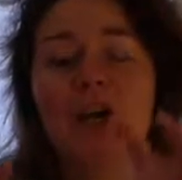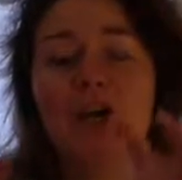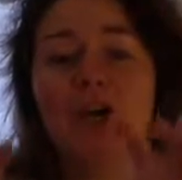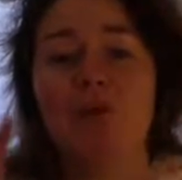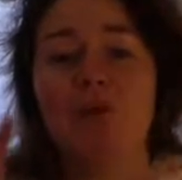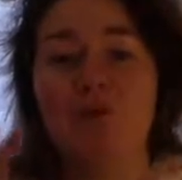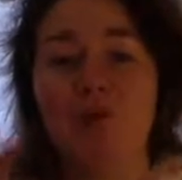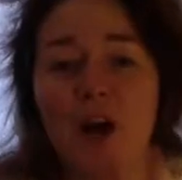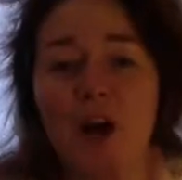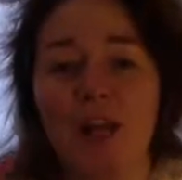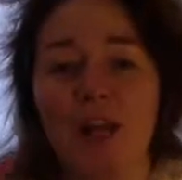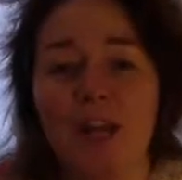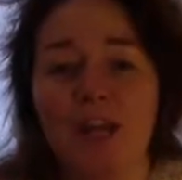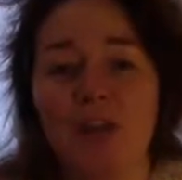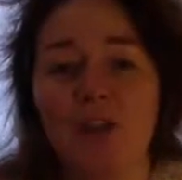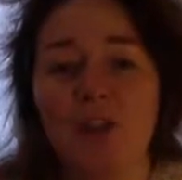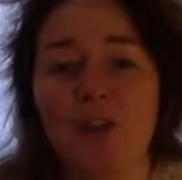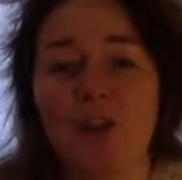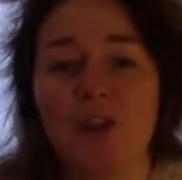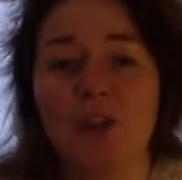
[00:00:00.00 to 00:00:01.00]
writing
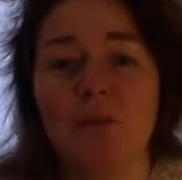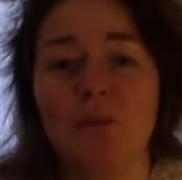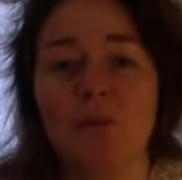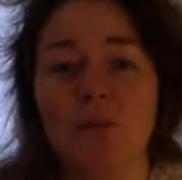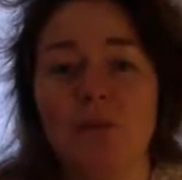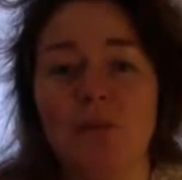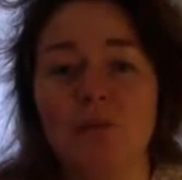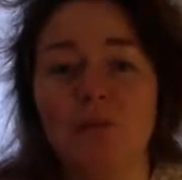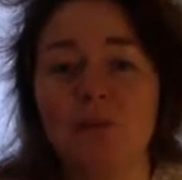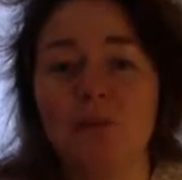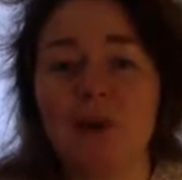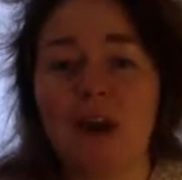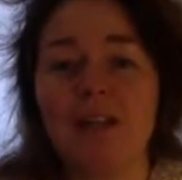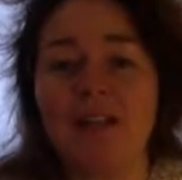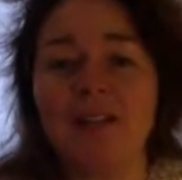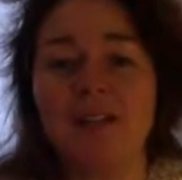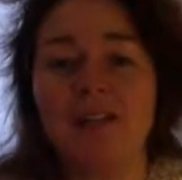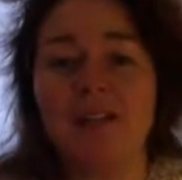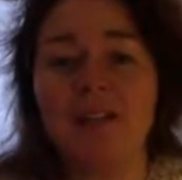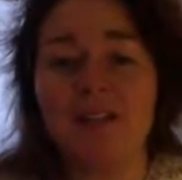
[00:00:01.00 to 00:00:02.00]
a document,
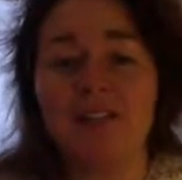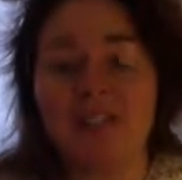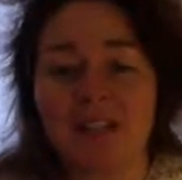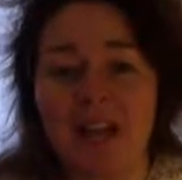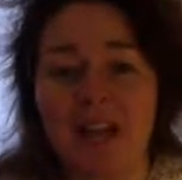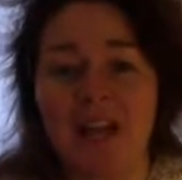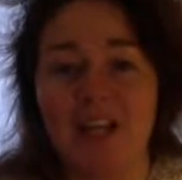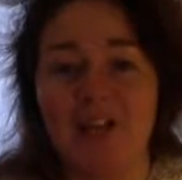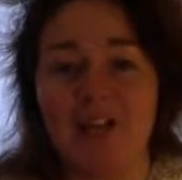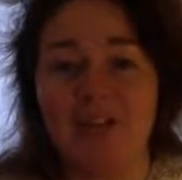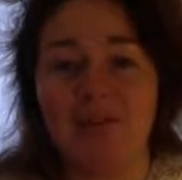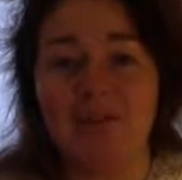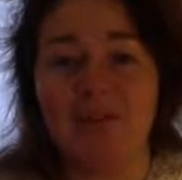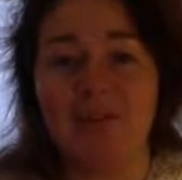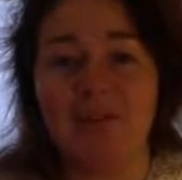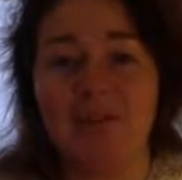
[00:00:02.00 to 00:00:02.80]
pressing save,